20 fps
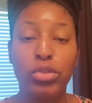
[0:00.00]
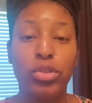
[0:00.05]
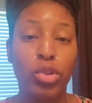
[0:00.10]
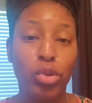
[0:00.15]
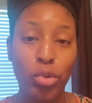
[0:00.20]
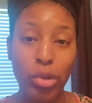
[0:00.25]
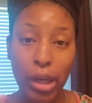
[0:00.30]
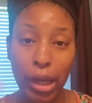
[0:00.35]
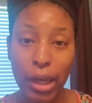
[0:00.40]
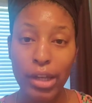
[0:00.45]
you
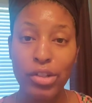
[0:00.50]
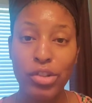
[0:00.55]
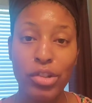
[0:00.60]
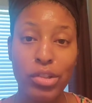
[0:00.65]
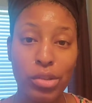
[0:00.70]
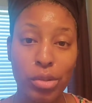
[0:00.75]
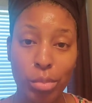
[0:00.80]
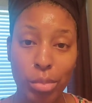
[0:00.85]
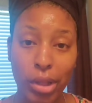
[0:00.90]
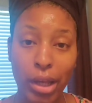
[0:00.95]
can just
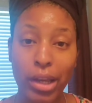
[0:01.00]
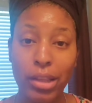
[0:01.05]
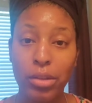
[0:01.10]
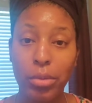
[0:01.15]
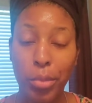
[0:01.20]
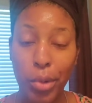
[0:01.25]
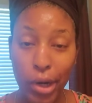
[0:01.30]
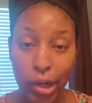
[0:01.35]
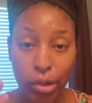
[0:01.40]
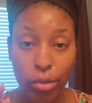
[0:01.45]
apply the
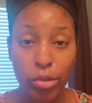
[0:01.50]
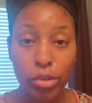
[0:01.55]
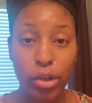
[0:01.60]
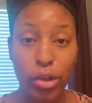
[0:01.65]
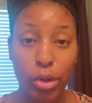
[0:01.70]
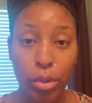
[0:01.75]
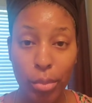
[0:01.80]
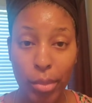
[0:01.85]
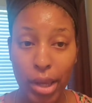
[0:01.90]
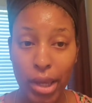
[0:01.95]

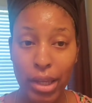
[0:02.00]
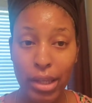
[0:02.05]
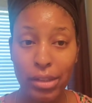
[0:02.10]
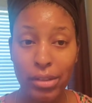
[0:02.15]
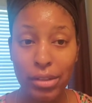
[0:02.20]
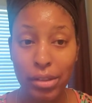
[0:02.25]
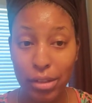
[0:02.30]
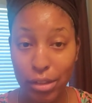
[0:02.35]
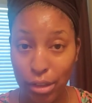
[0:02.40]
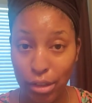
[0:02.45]
Microderm
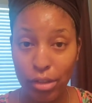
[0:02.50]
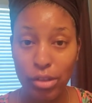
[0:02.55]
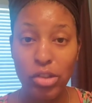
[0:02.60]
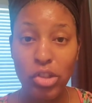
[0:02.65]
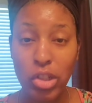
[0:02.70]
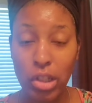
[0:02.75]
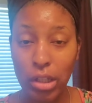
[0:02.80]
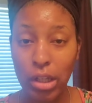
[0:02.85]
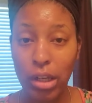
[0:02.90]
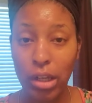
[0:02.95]
mask to the
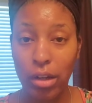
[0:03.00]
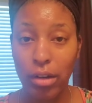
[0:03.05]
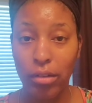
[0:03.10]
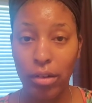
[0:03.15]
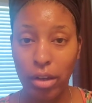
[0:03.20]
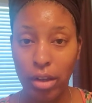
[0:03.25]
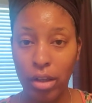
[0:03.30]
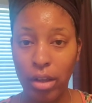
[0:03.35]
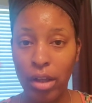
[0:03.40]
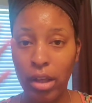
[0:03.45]
cheek
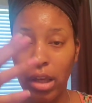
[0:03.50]
area